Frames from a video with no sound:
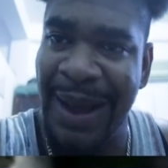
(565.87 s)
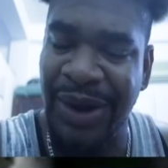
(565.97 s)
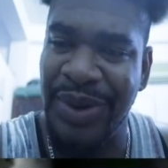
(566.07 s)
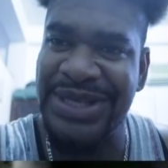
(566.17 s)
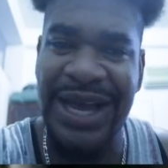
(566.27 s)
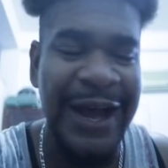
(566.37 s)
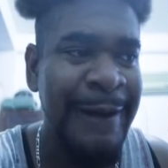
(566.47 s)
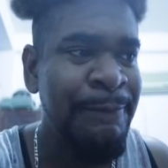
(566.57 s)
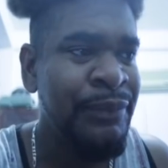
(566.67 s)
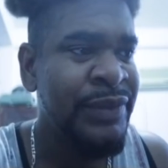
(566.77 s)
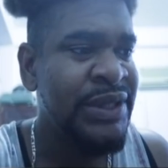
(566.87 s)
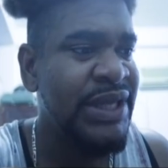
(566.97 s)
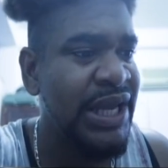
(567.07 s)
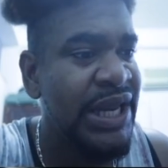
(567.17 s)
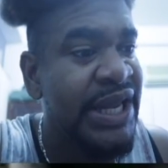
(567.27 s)
Marquesa.
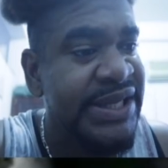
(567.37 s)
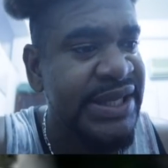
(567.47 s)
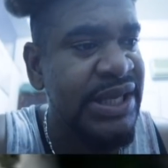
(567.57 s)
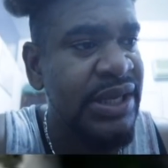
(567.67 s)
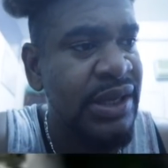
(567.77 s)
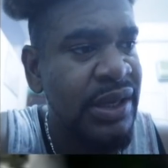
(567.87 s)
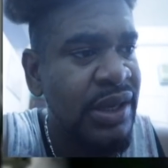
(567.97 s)
Take it easy.